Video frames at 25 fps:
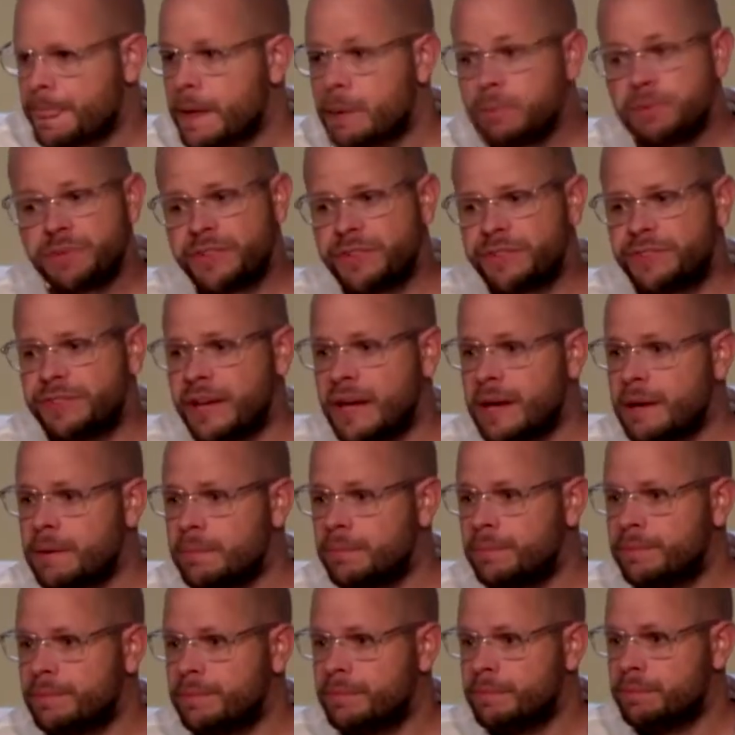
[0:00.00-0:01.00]
It was the
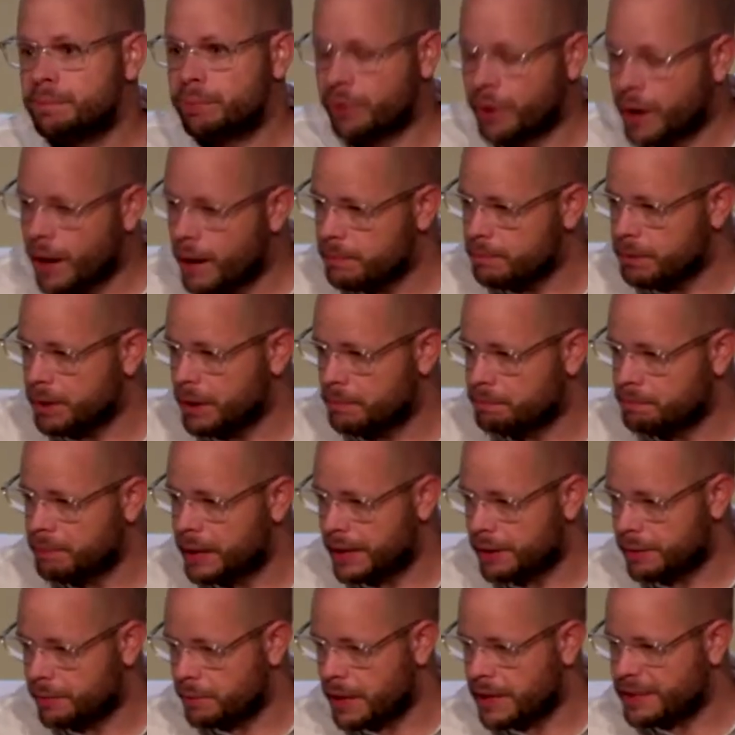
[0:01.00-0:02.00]
same problem,
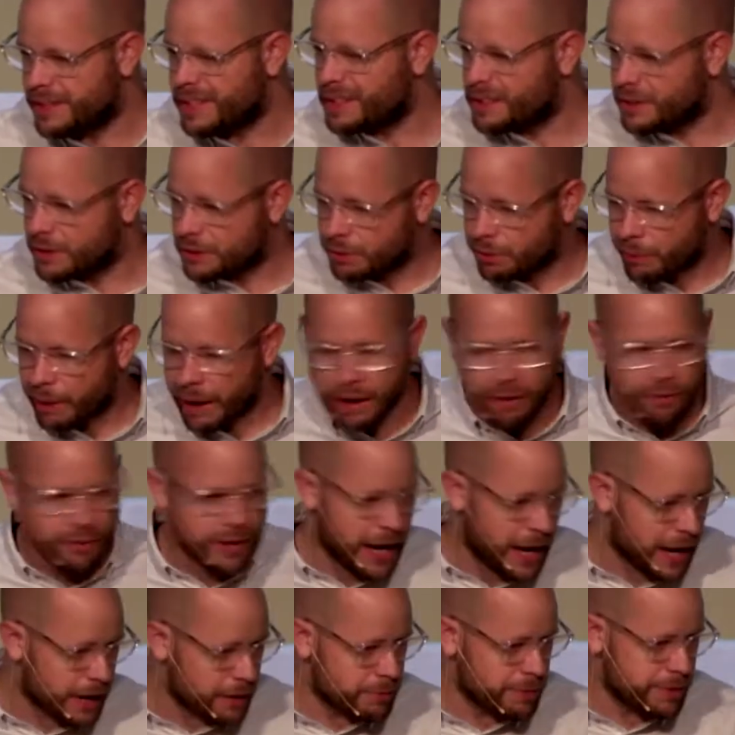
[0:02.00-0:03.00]
by the way, that the crowd
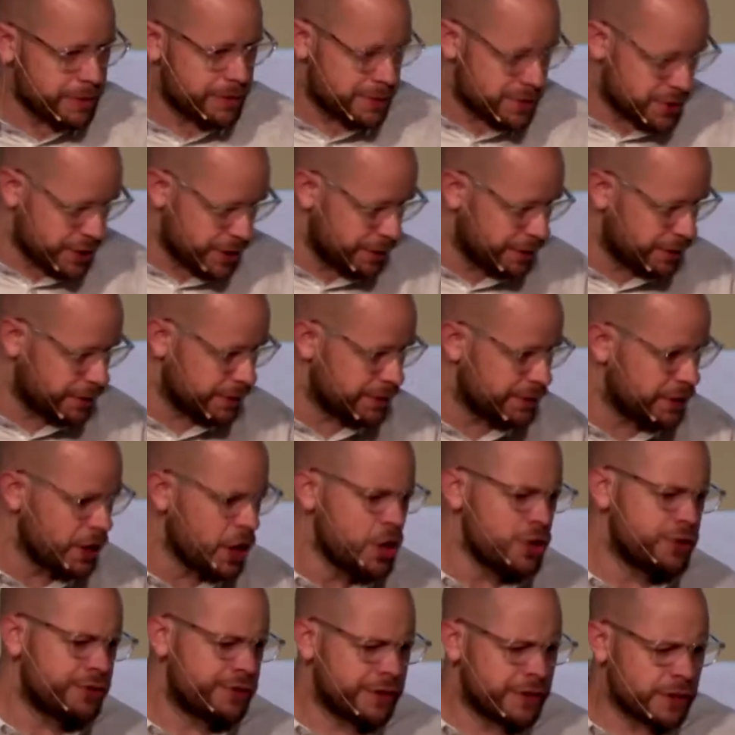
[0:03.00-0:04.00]
had with Jesus.
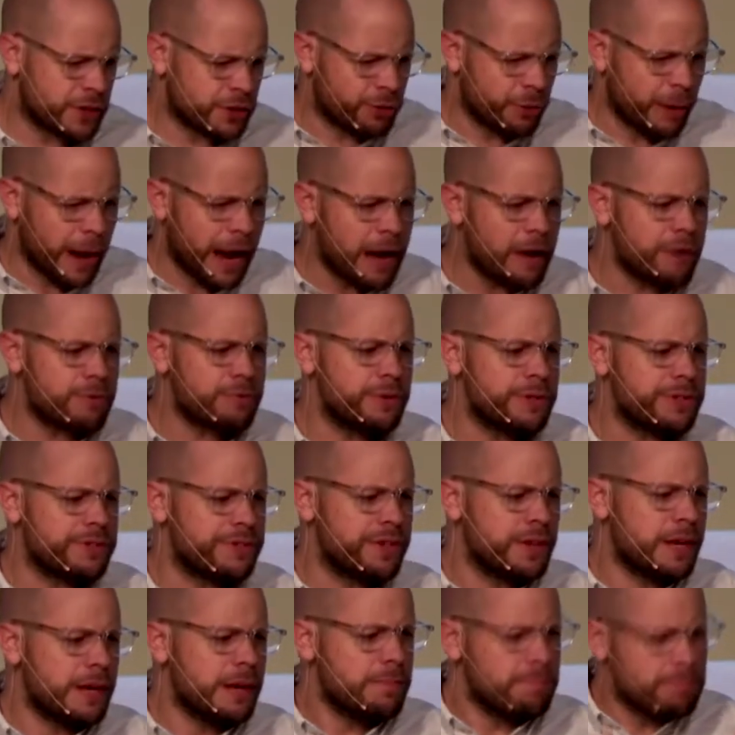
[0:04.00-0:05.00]
See, the crowd
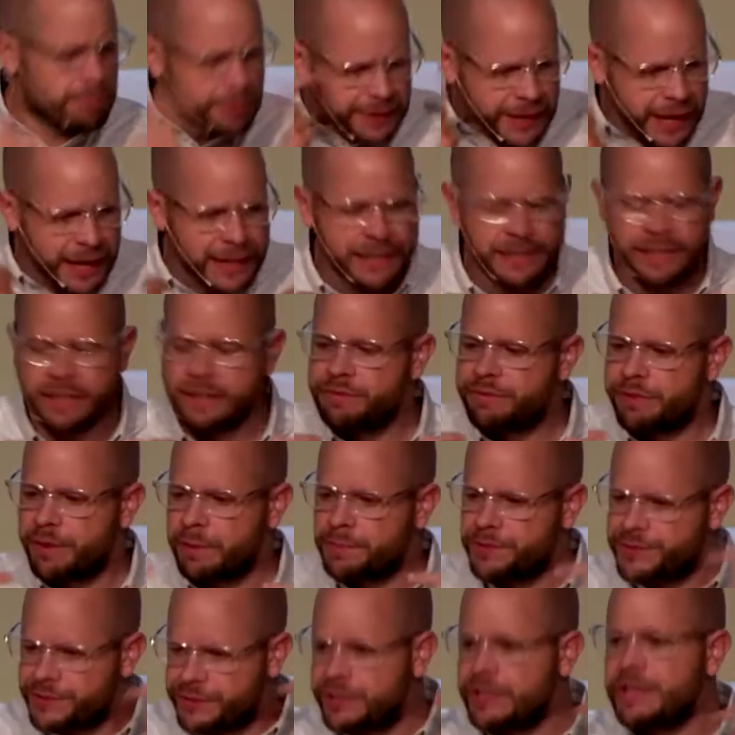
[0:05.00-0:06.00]
was blinded
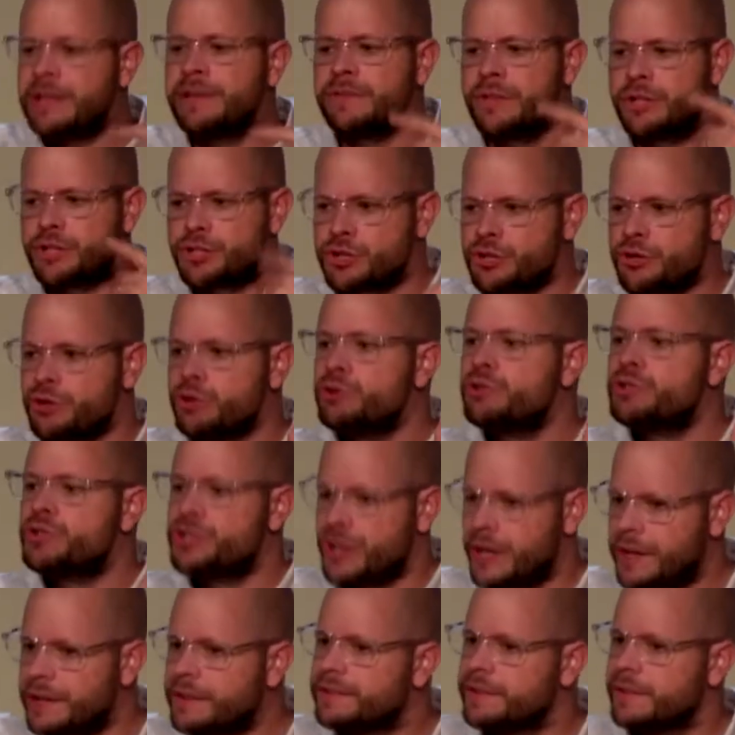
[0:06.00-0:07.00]
from seeing the true
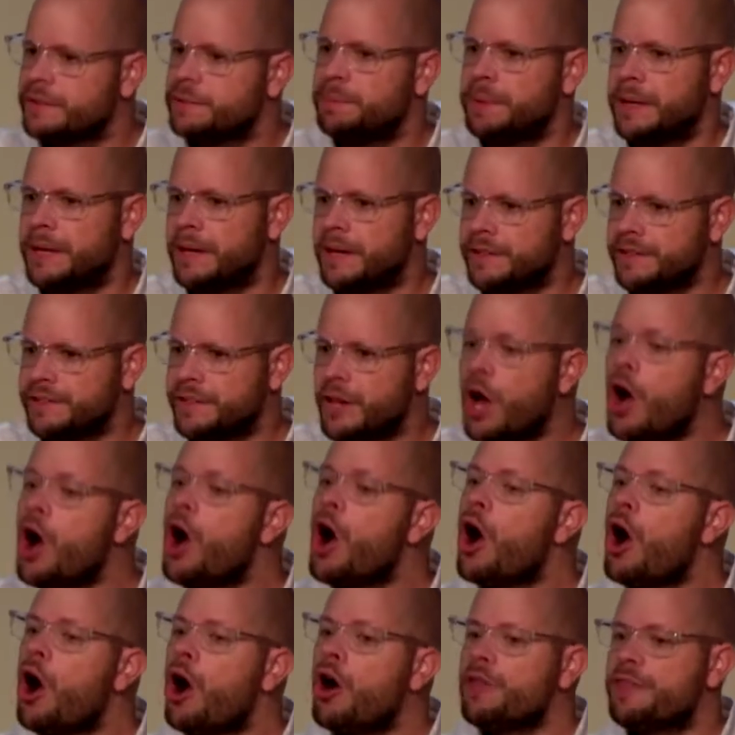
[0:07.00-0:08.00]
Jesus because
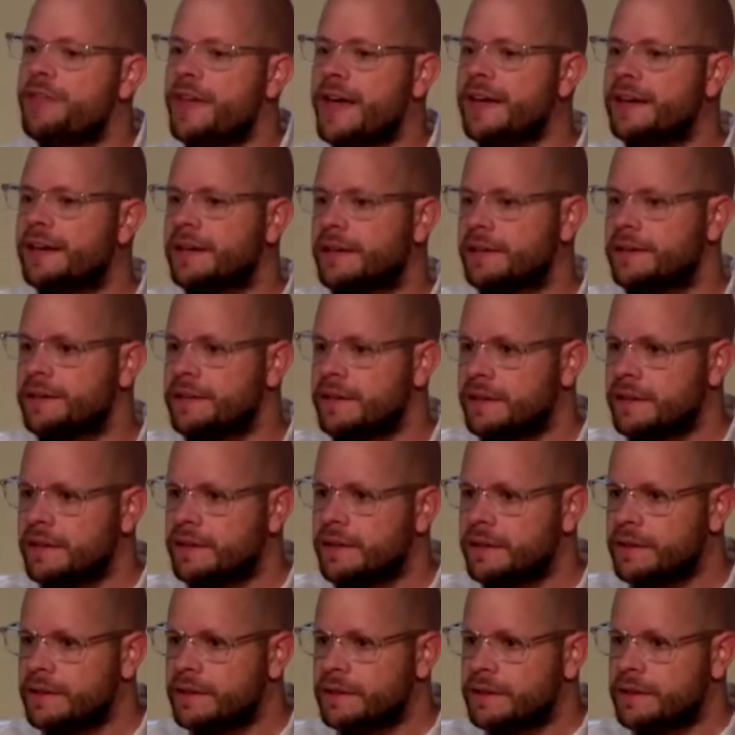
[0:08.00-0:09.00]
all they could
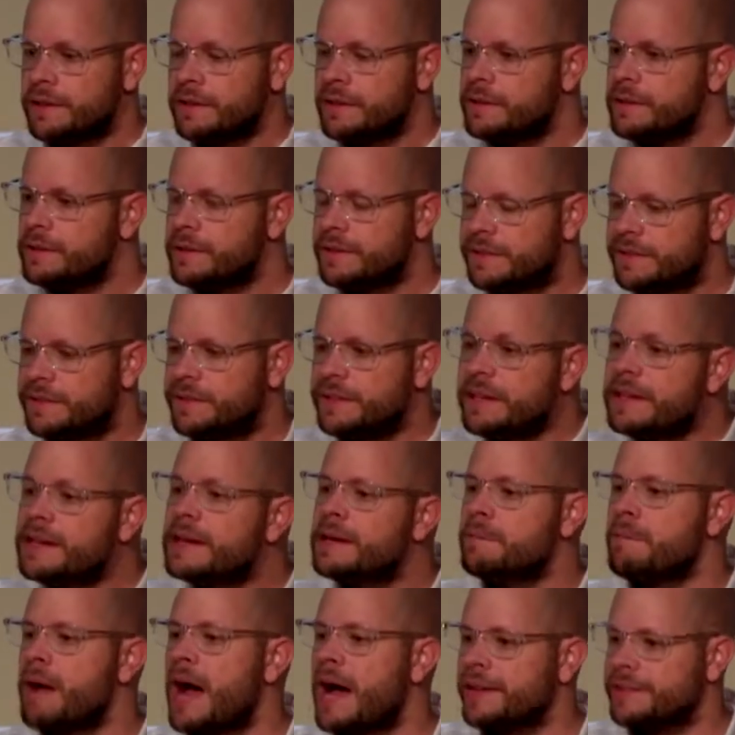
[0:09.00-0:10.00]
see
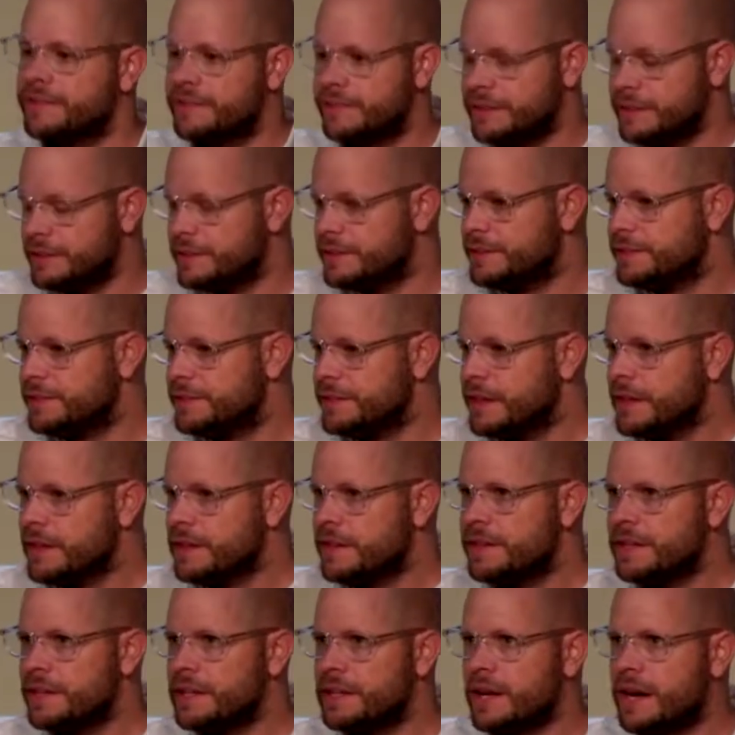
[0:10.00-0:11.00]
him as is
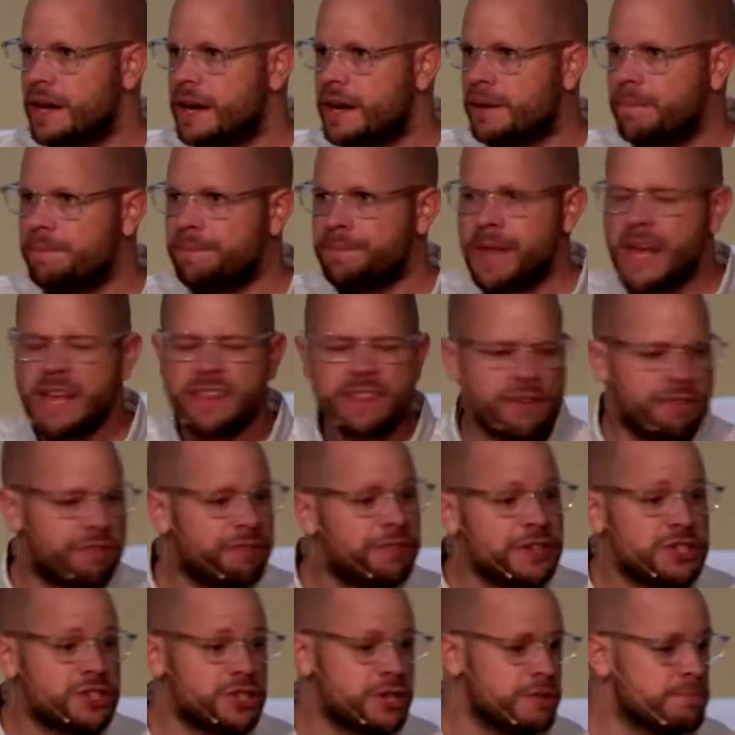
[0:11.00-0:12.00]
the
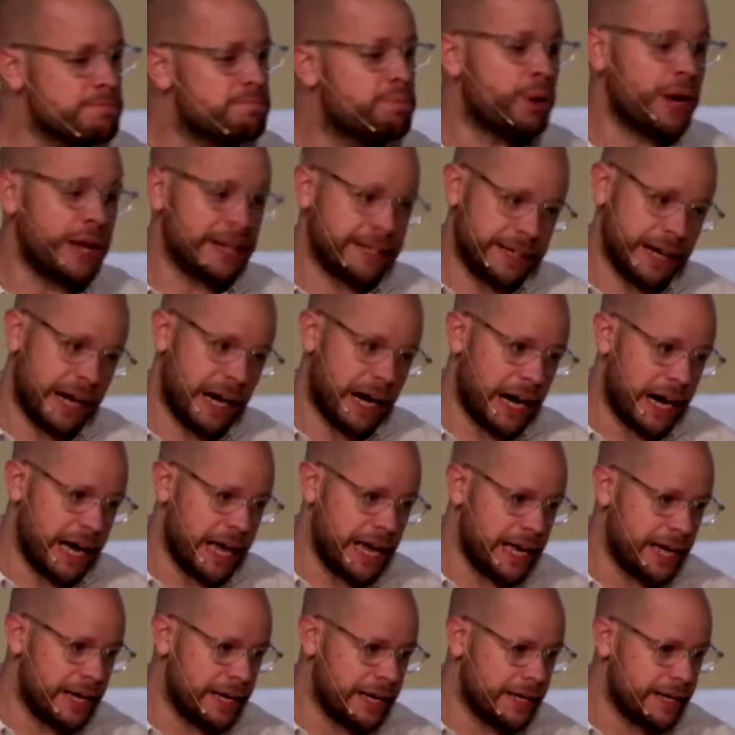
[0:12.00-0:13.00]
fish and bread
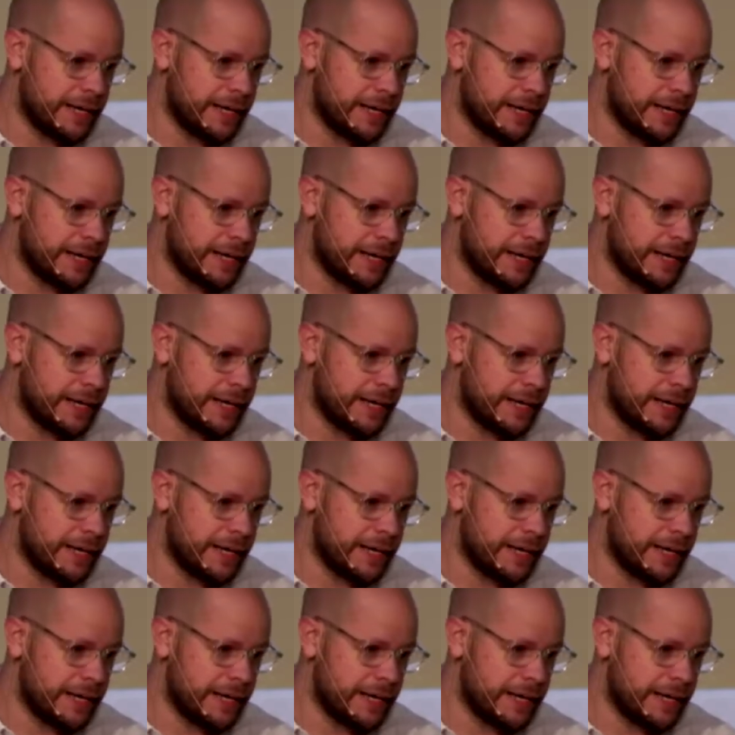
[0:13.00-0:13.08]
guy